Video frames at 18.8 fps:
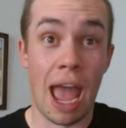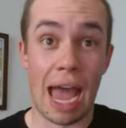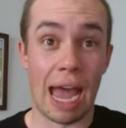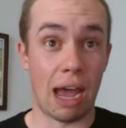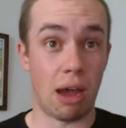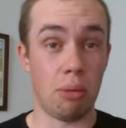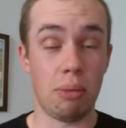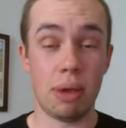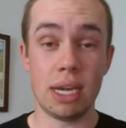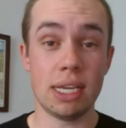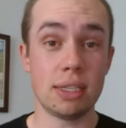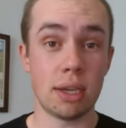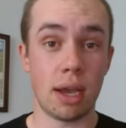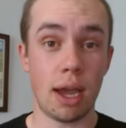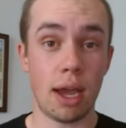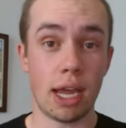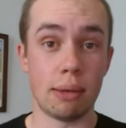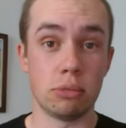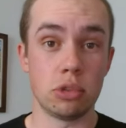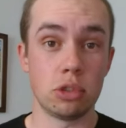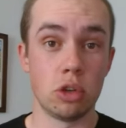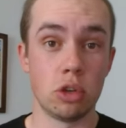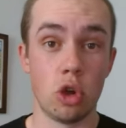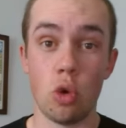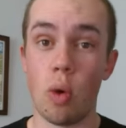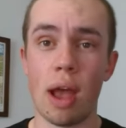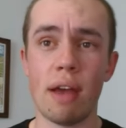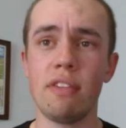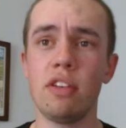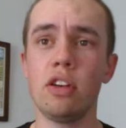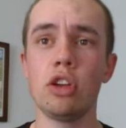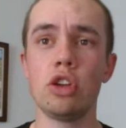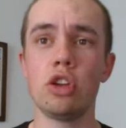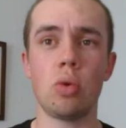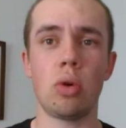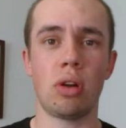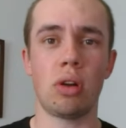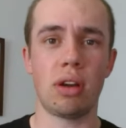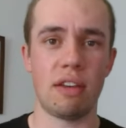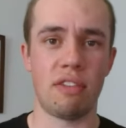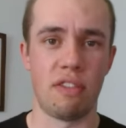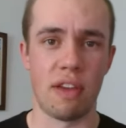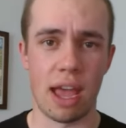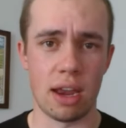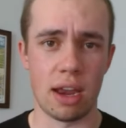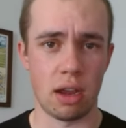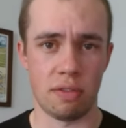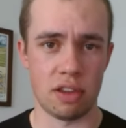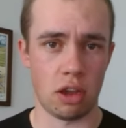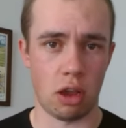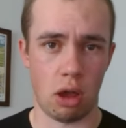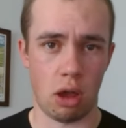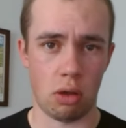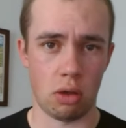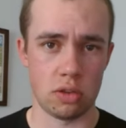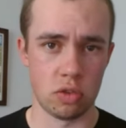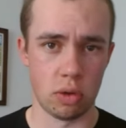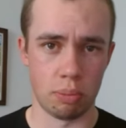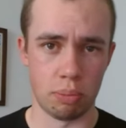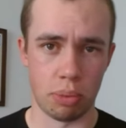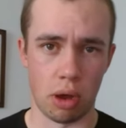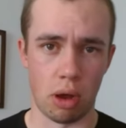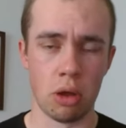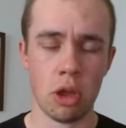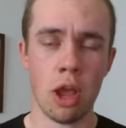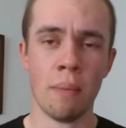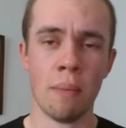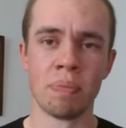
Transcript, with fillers: How many times, whoever you are a fan of in college football